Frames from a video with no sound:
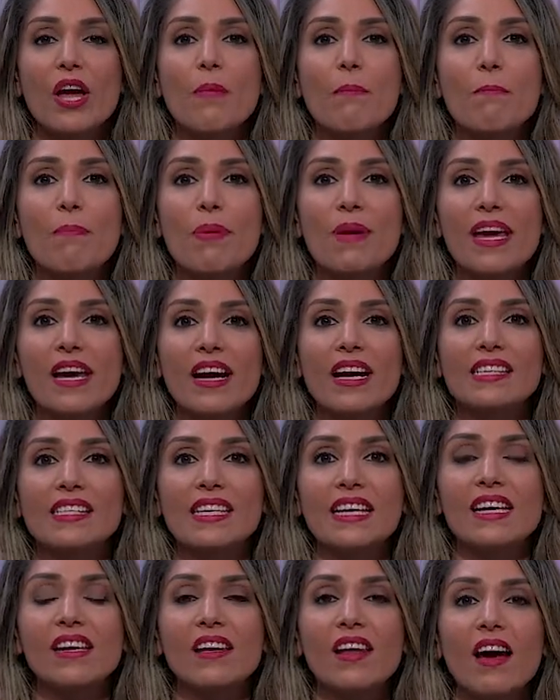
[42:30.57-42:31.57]
because
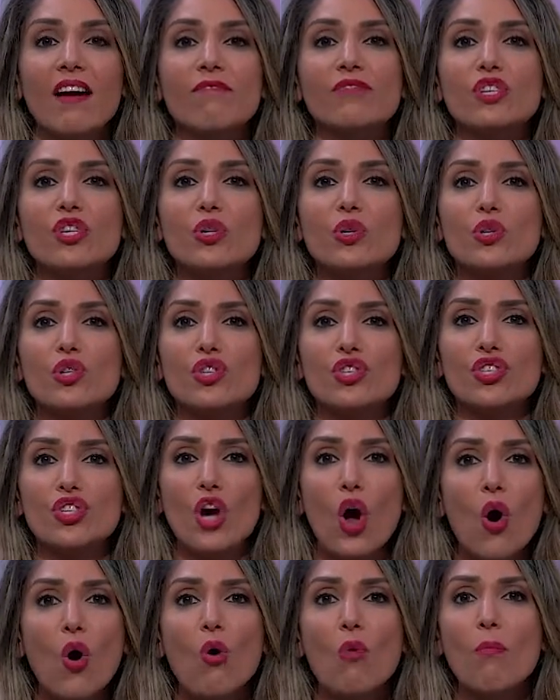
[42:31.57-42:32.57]
he loved you
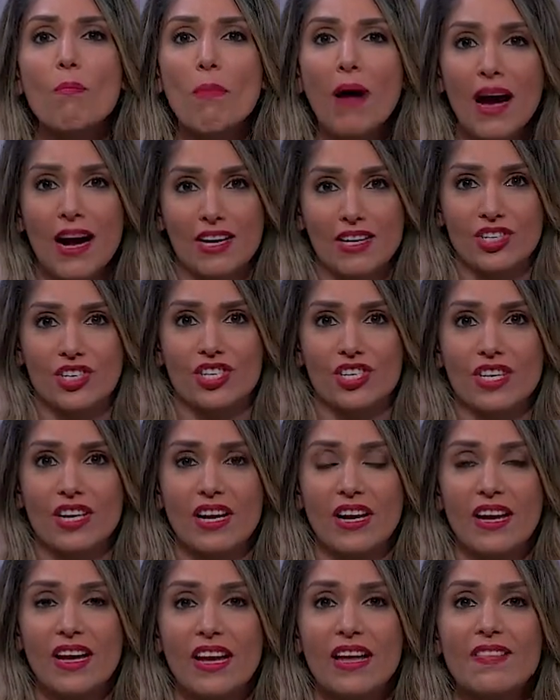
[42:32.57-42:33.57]
so much
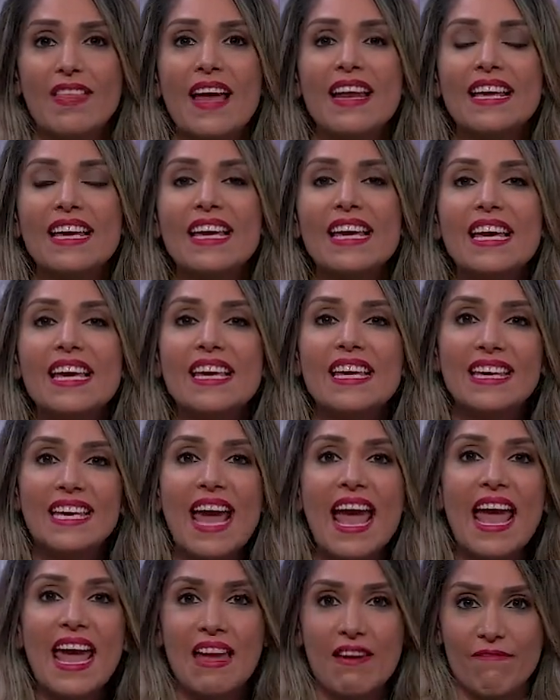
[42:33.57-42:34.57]
that he
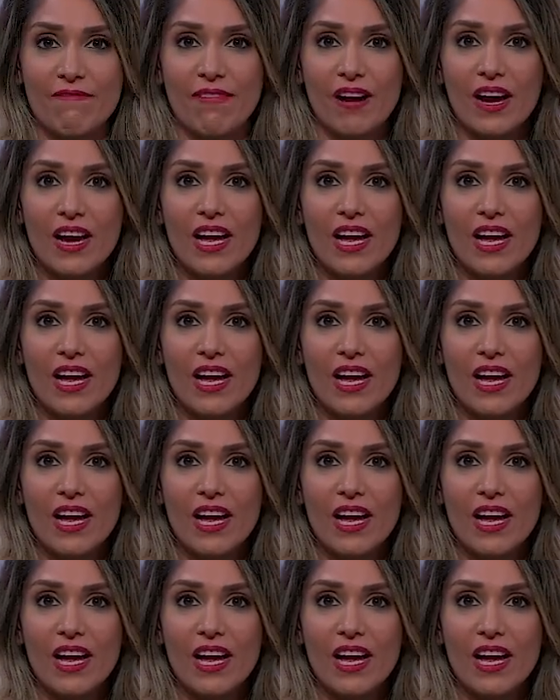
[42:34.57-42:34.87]
gave